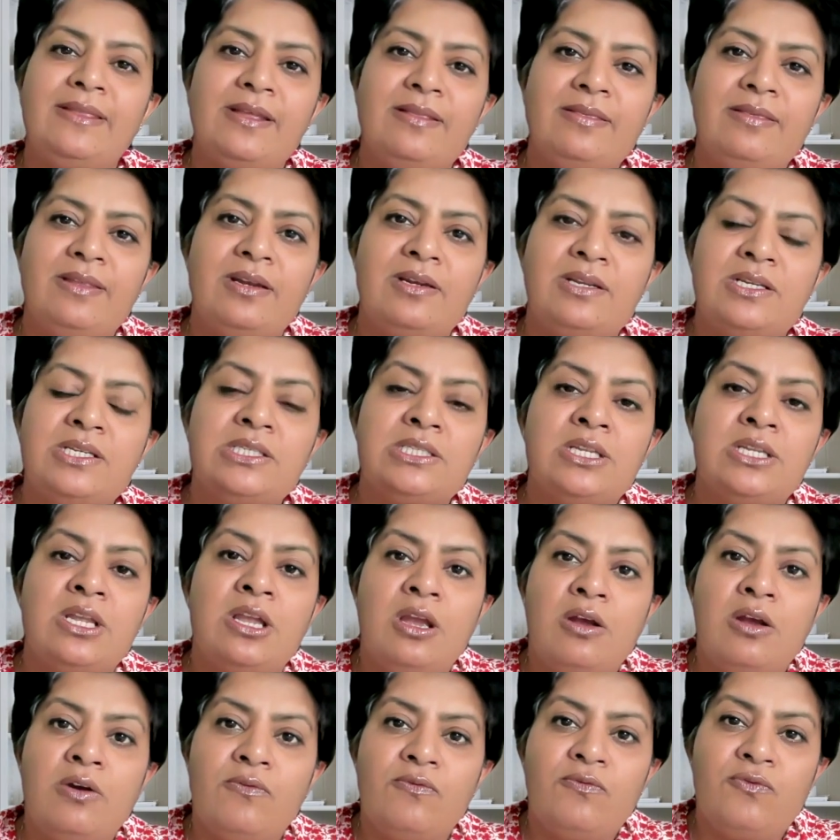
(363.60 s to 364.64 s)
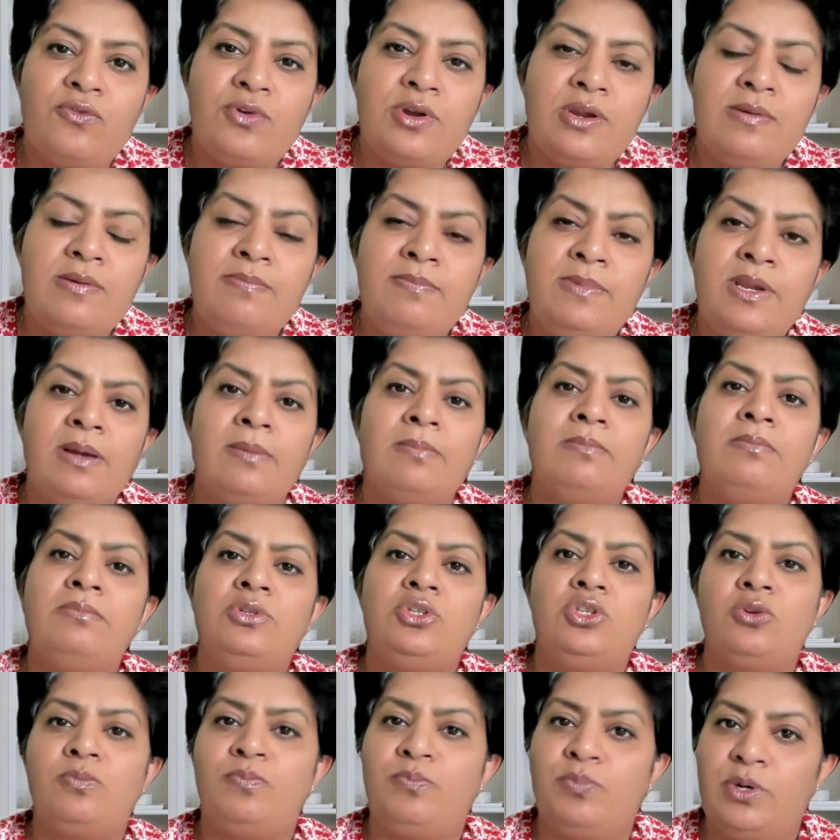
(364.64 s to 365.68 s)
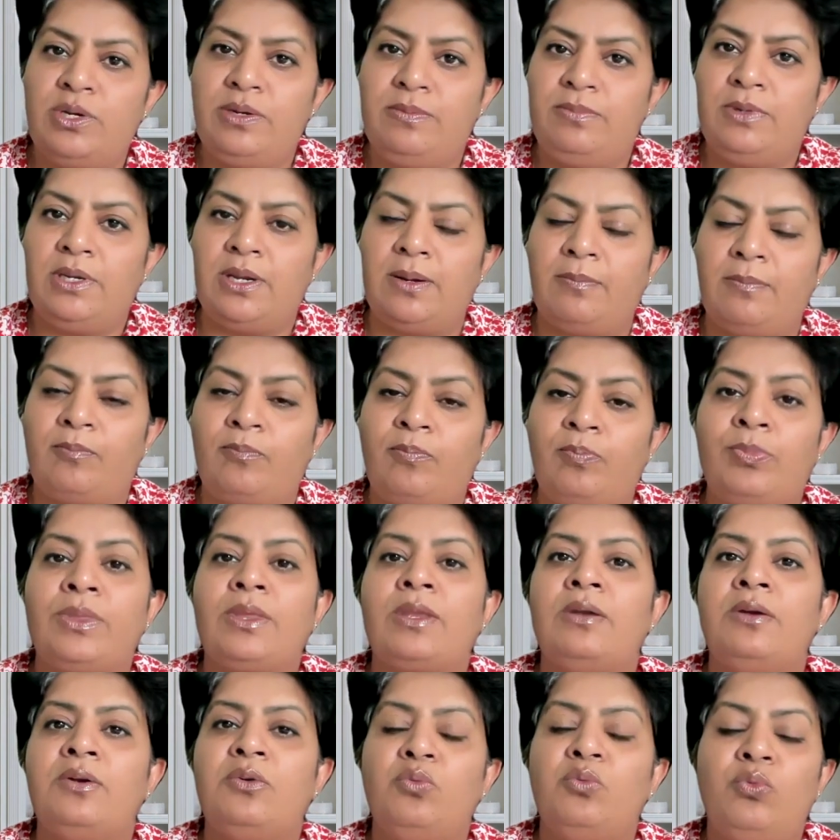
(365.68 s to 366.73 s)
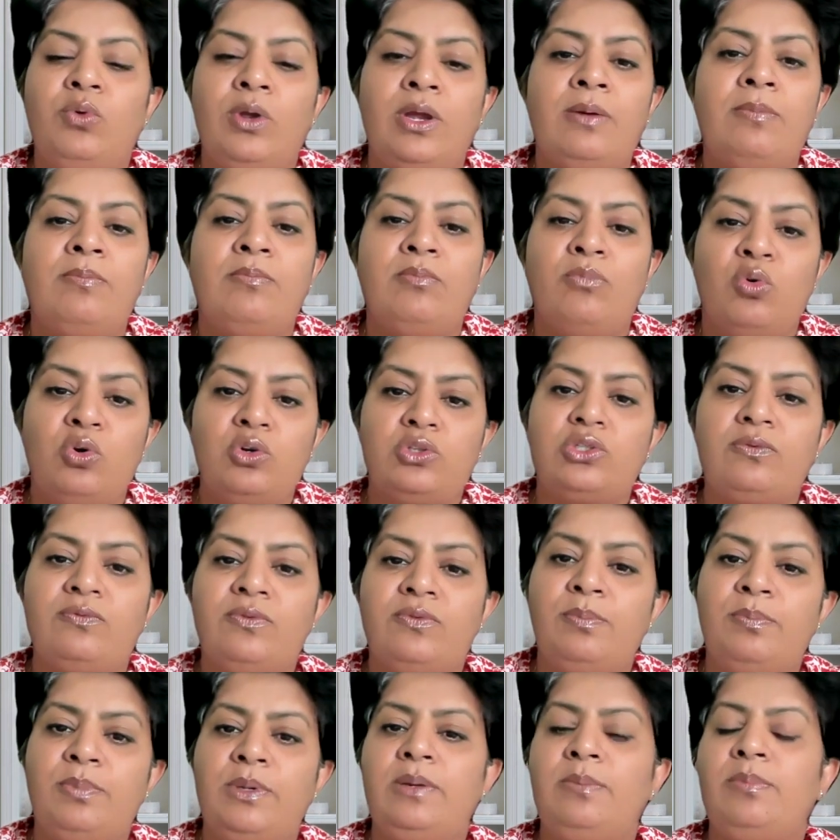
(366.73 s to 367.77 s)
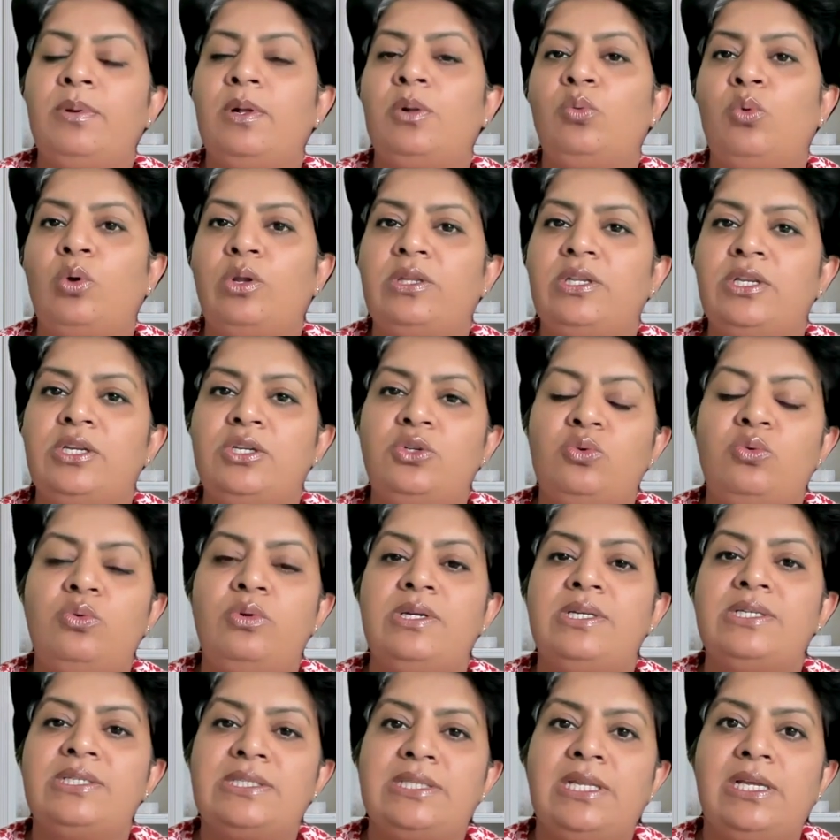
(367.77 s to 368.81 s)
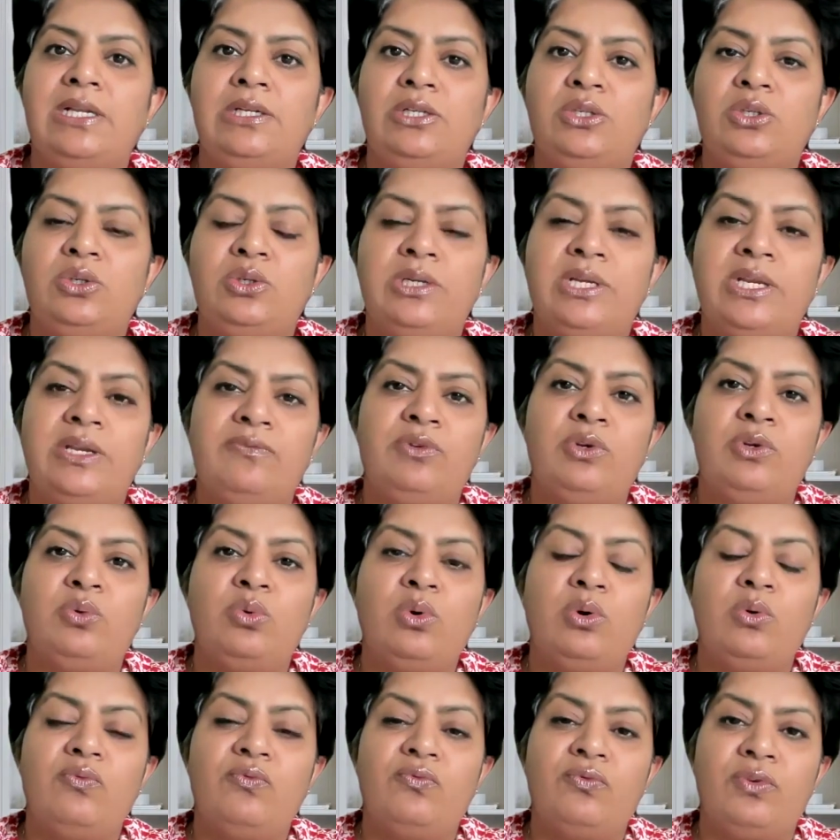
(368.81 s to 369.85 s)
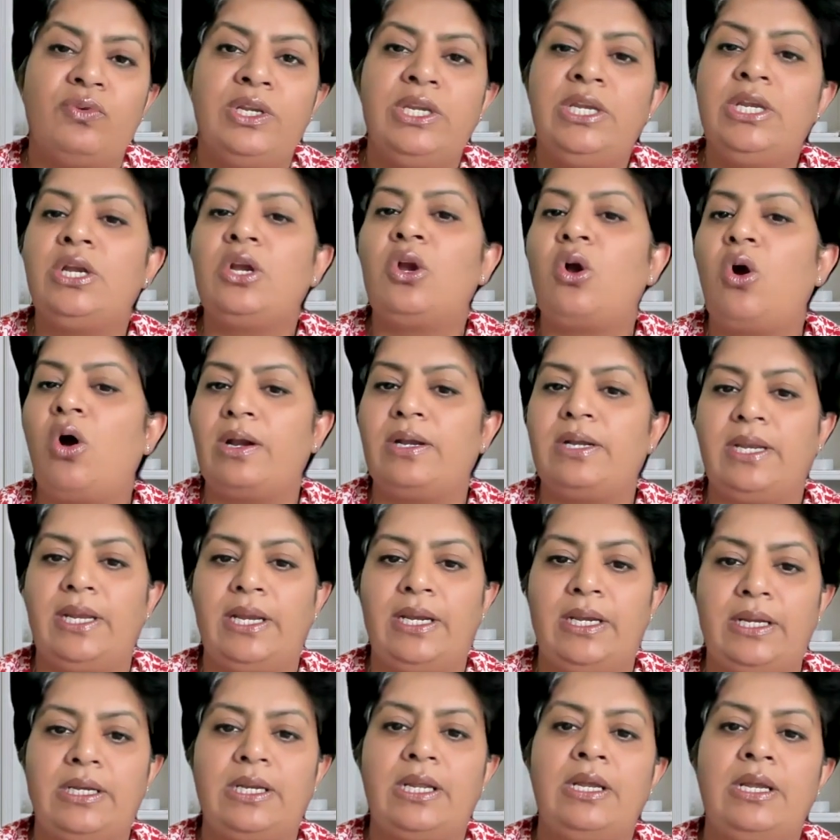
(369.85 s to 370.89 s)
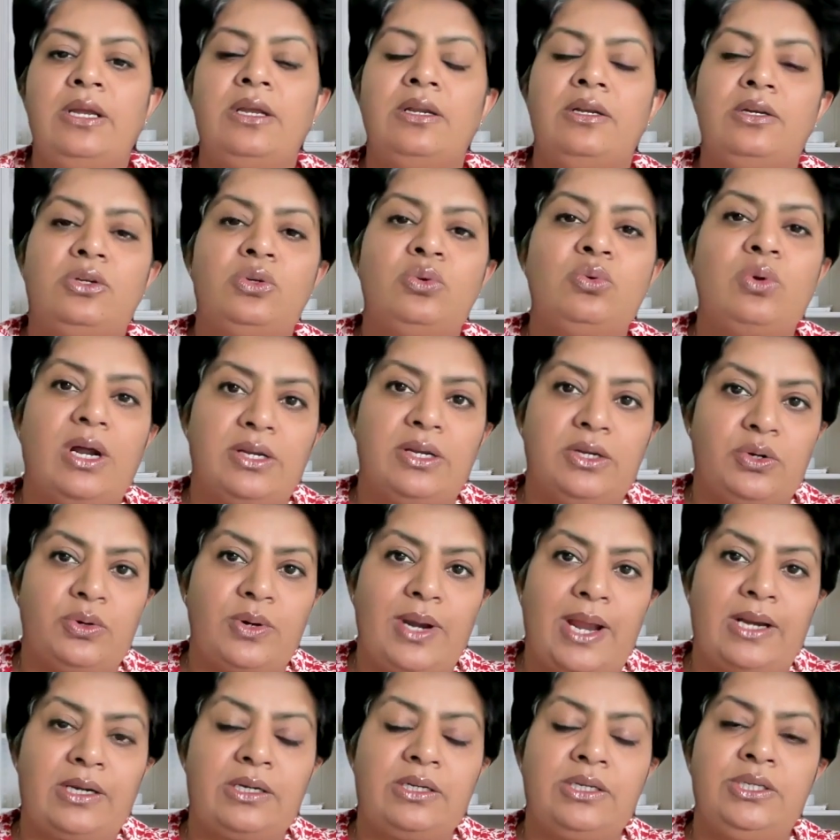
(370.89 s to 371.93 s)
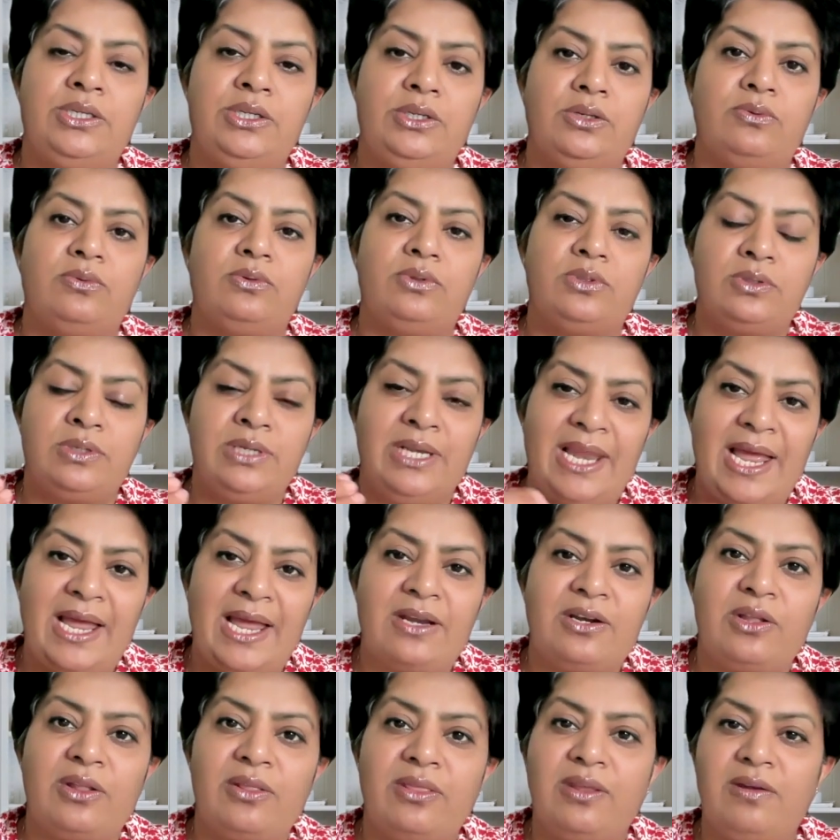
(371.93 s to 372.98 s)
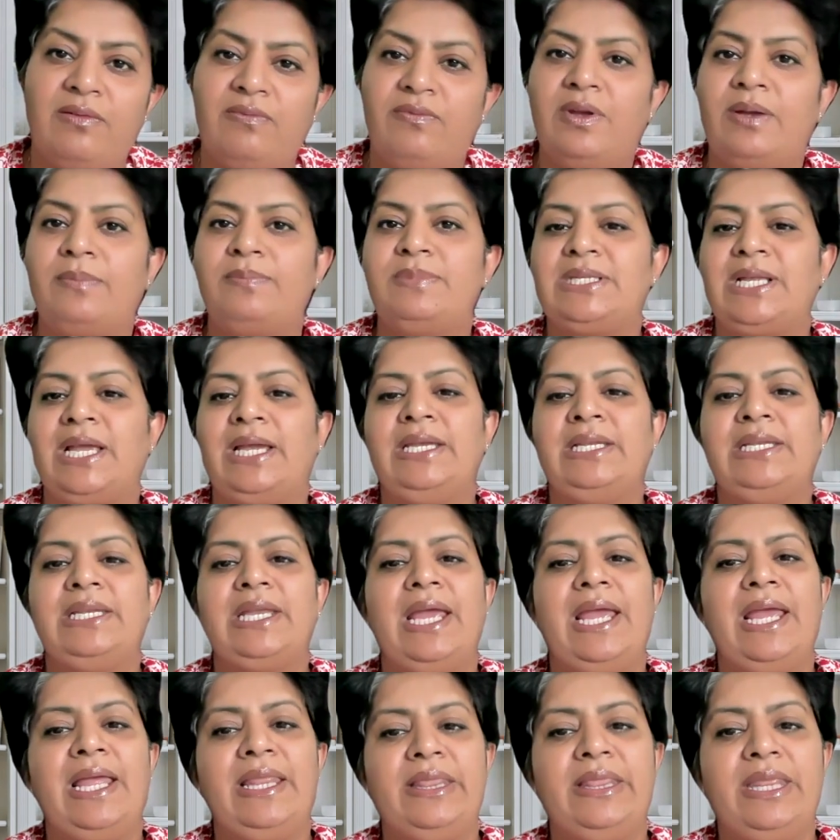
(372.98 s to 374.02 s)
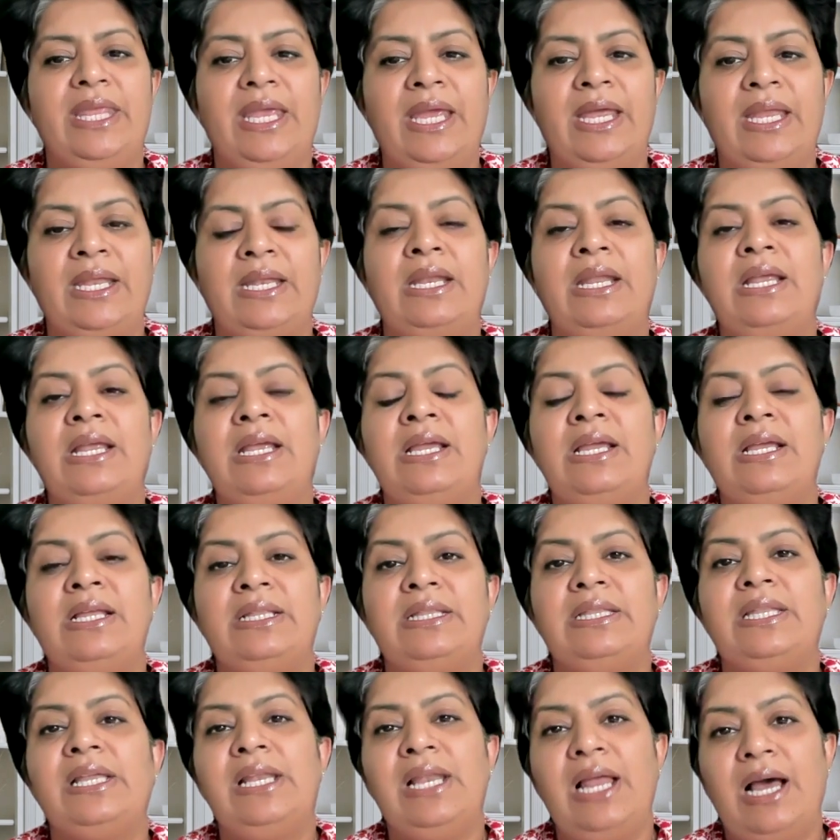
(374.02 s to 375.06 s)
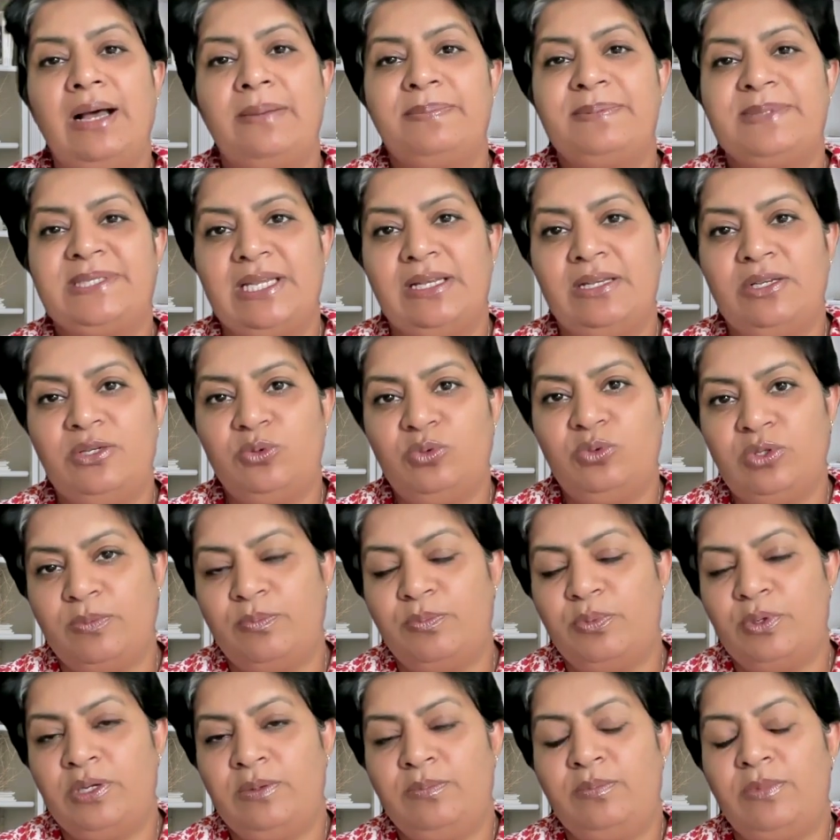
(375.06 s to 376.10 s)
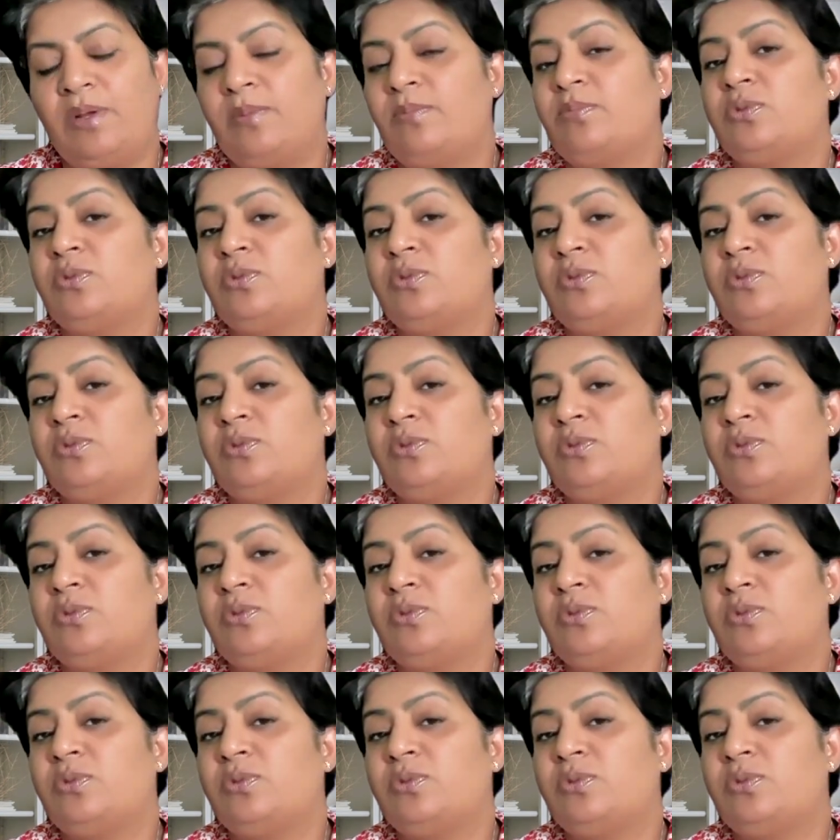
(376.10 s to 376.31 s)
then there is premium to premium, where most of the people, what they do is they'll give you free content to attract you to land on their website, and then they'll upsell you the premium.